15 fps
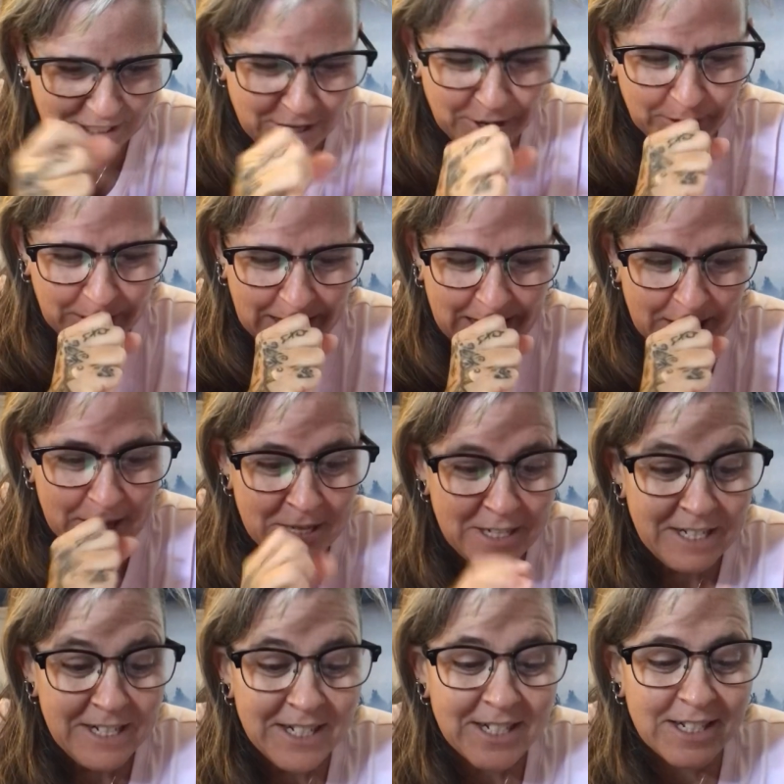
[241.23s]
Okay.
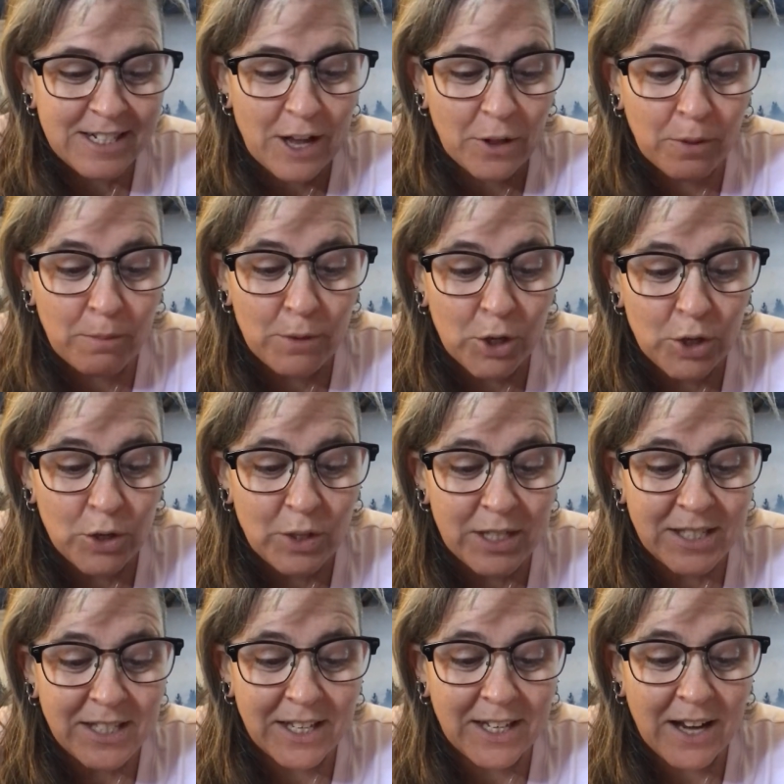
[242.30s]
Now the moon
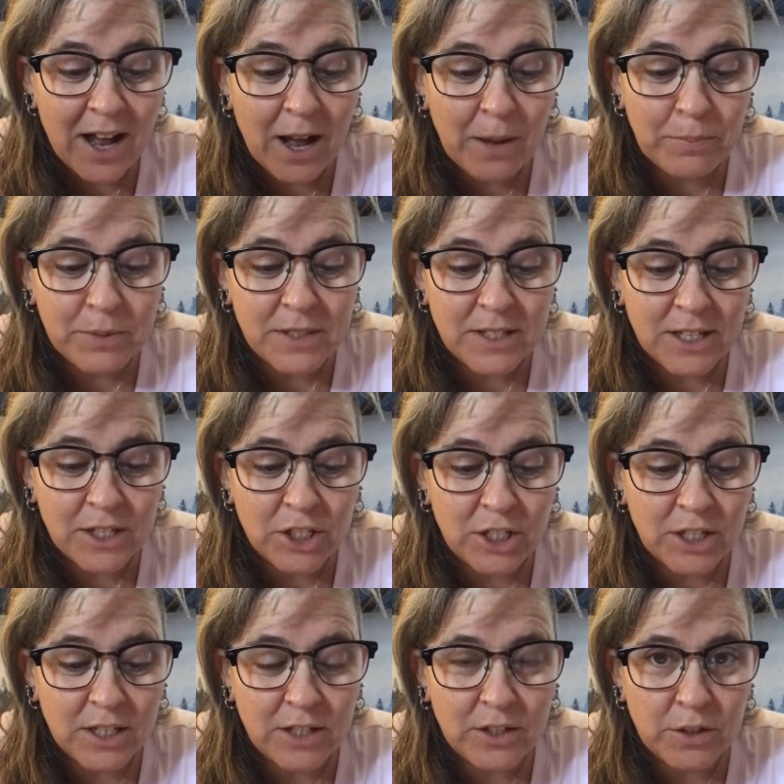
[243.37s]
is in
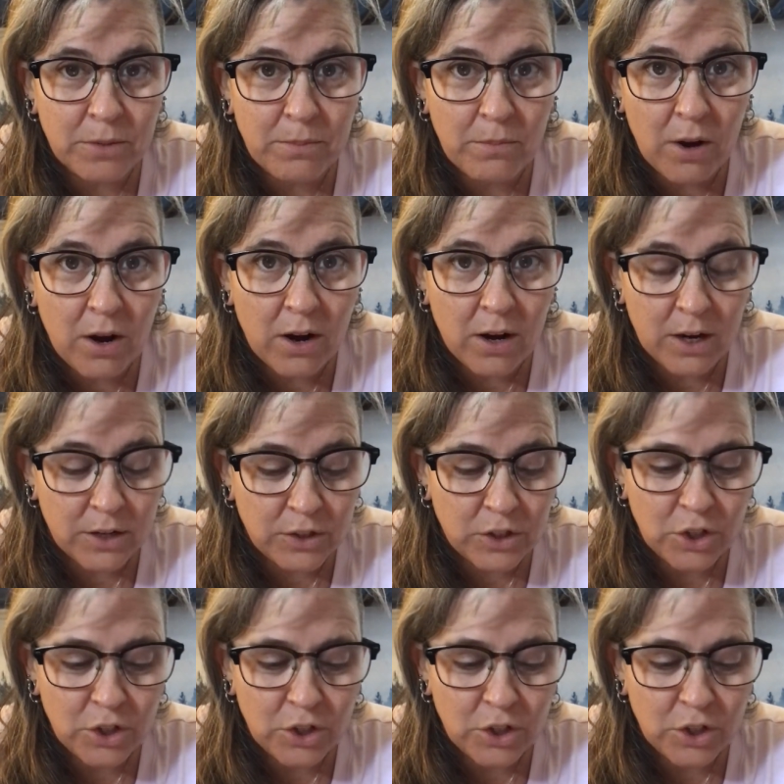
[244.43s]
opposition to Mars.